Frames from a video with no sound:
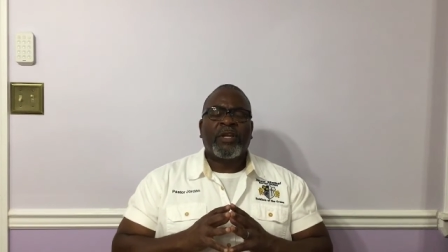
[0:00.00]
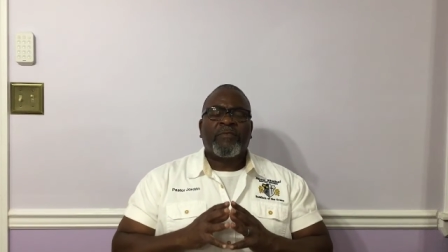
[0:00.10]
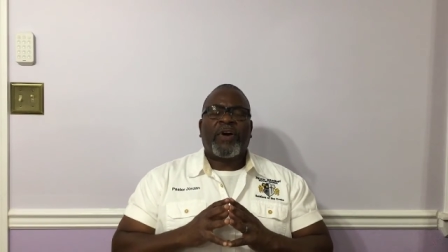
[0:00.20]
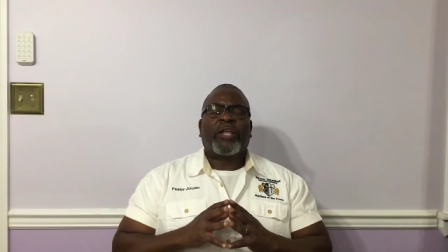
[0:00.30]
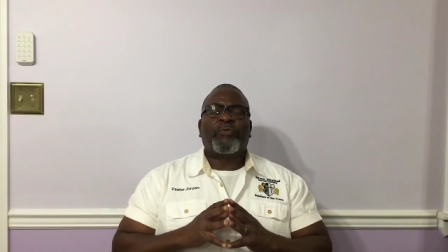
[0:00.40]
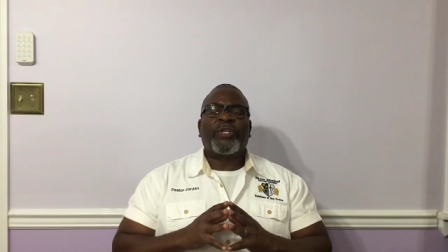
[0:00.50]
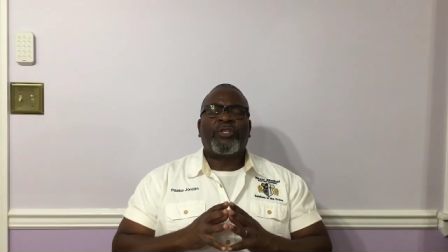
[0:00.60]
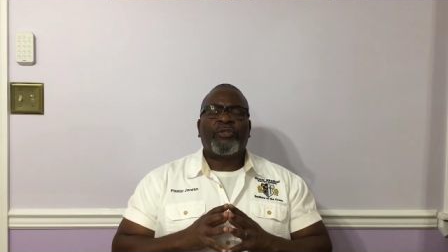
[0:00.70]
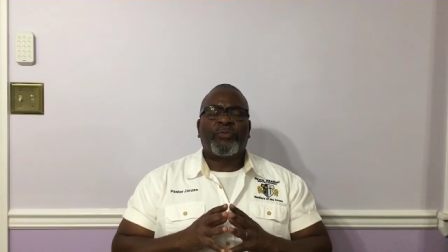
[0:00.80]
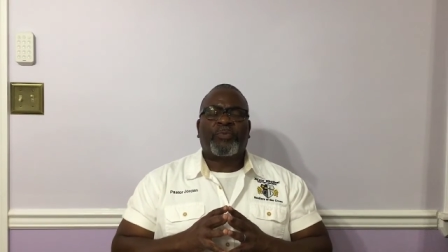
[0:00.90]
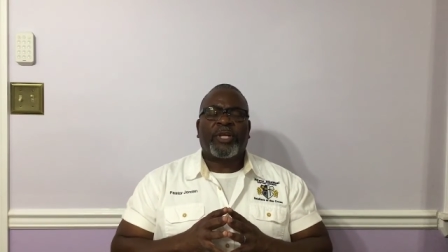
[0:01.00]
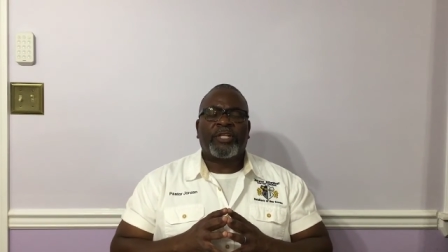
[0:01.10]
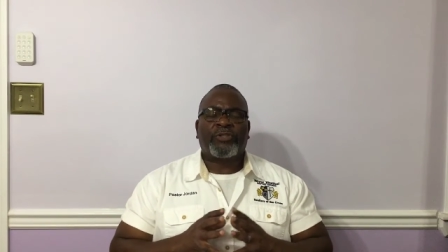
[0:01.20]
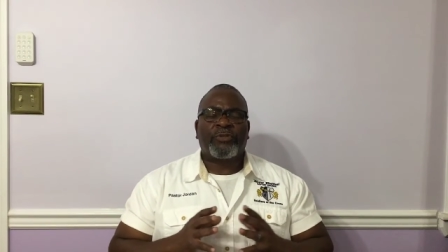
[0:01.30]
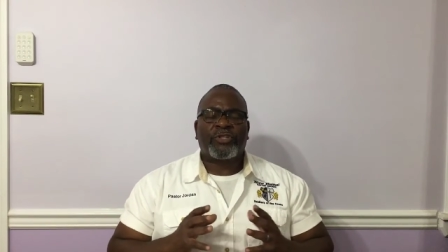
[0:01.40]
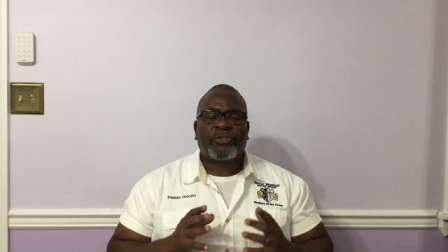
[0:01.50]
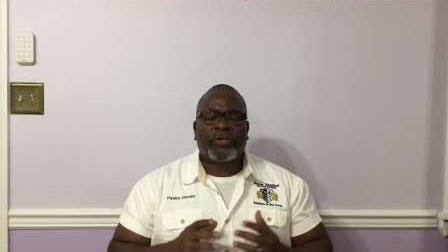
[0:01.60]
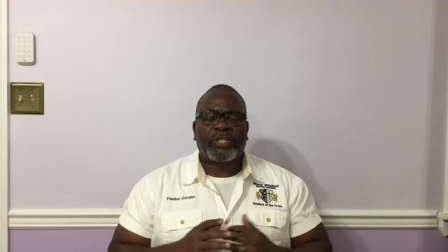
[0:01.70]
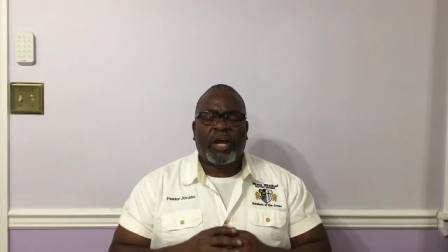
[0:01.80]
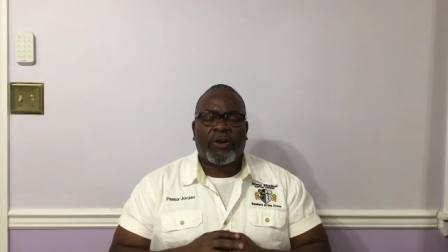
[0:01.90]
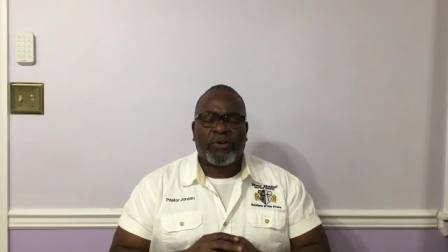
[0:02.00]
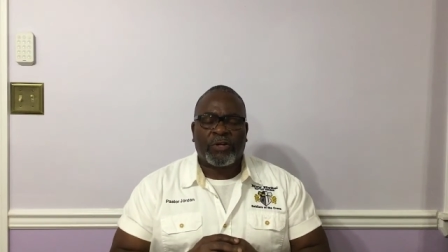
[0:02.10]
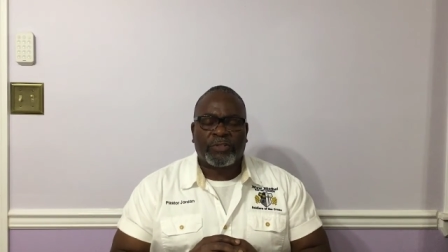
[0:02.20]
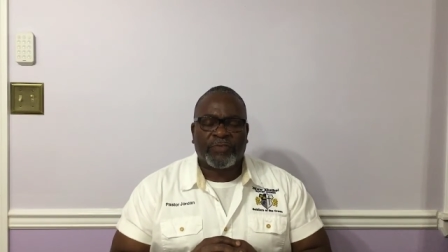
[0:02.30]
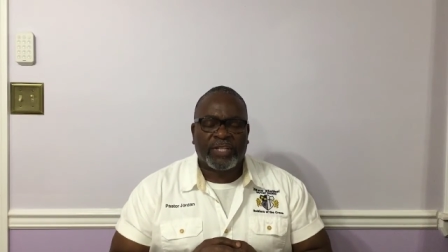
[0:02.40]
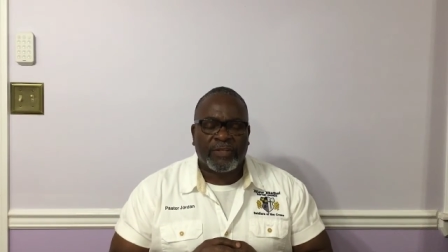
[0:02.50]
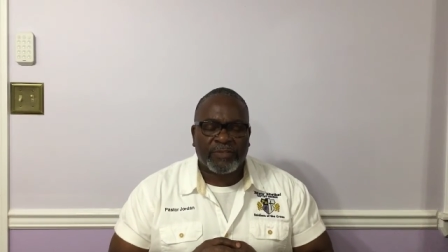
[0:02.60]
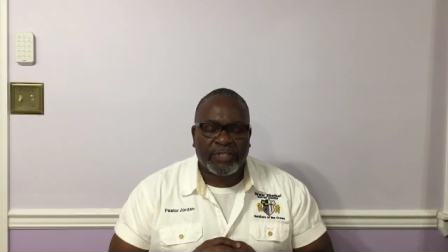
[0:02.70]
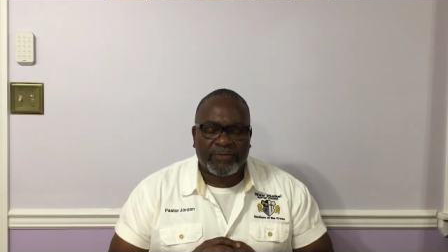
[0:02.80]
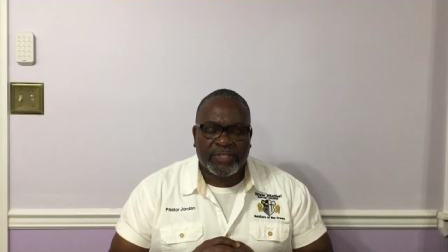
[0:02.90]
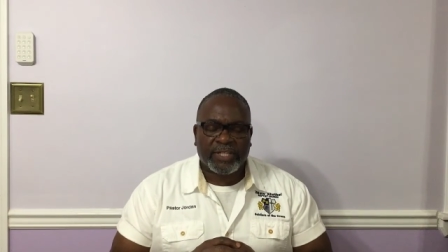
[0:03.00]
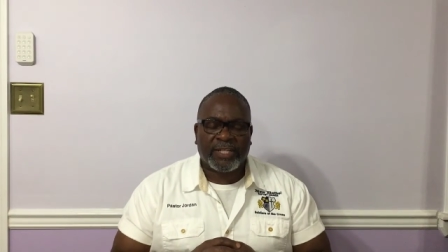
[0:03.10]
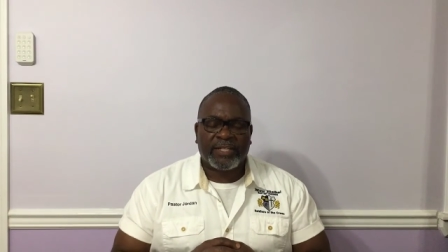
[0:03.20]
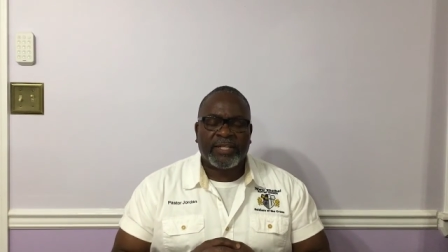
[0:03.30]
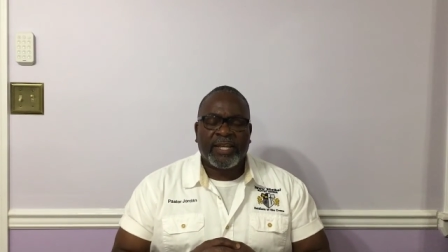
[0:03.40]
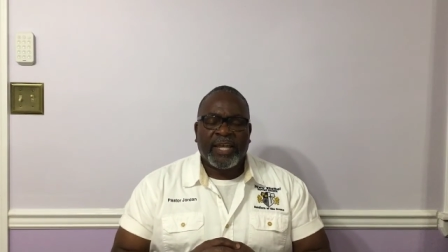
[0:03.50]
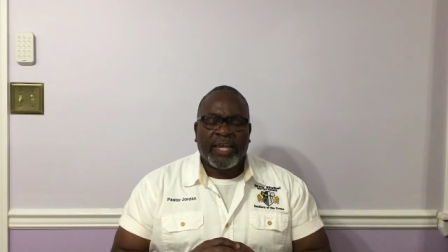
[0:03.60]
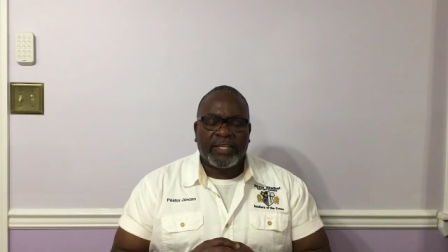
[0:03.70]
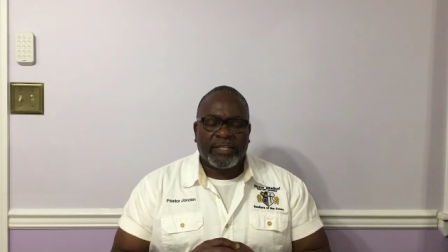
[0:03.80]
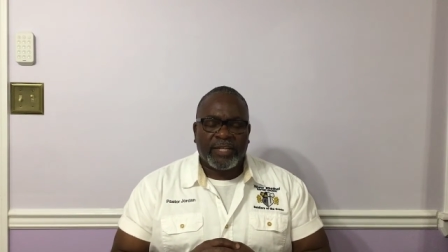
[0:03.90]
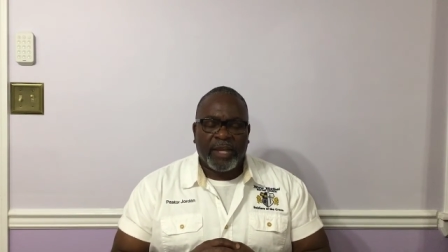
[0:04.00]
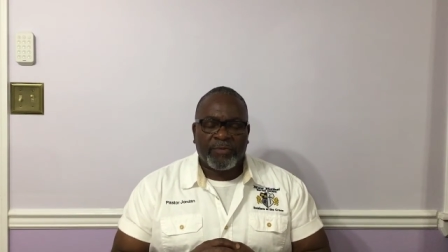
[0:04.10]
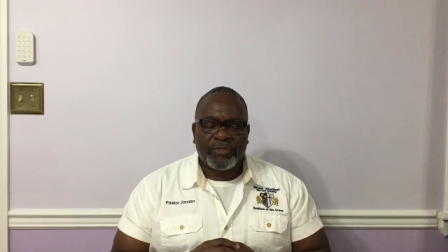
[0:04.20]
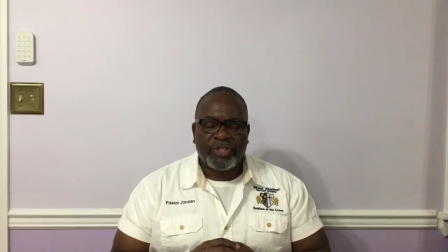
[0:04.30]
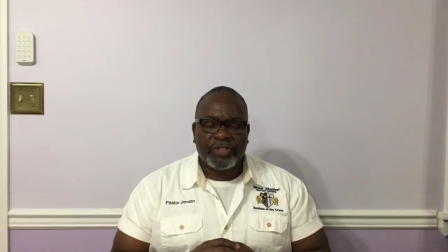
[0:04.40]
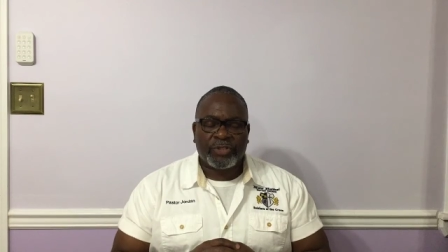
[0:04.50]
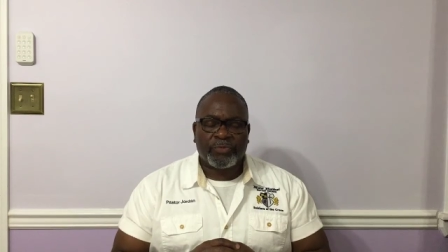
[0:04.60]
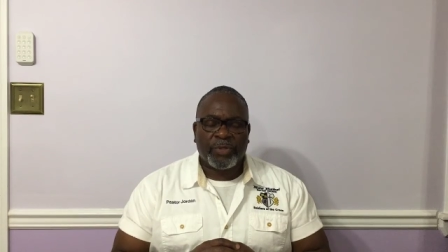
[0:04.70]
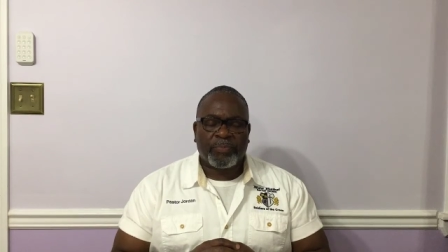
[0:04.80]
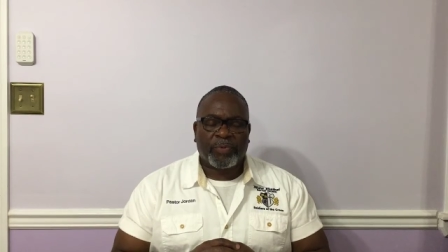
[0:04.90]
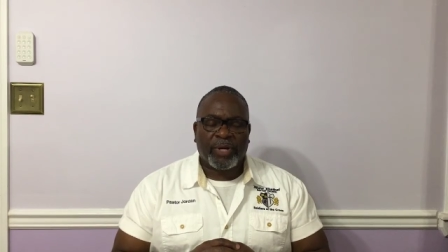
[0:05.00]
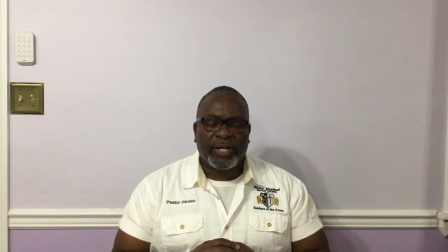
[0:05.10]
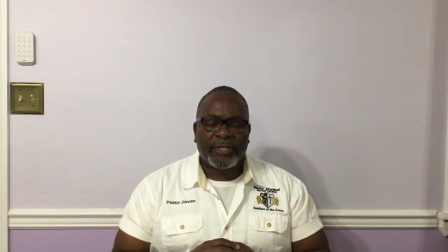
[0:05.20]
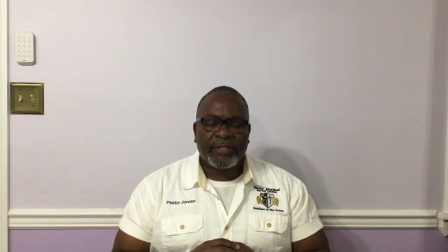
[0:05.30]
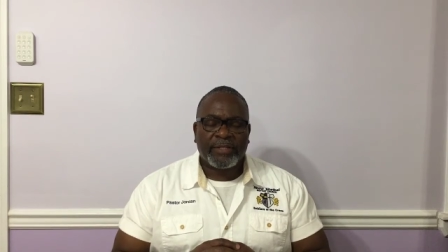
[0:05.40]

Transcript: Father, we do pray that you will search our hearts, forgive us of sin. In the name of Jesus, we pray.